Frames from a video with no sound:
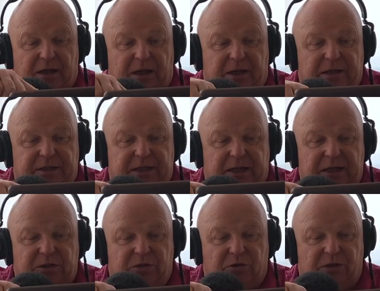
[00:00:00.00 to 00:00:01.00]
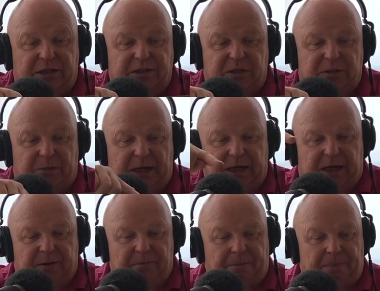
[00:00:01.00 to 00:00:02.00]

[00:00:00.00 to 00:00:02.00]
and a second door into Spain.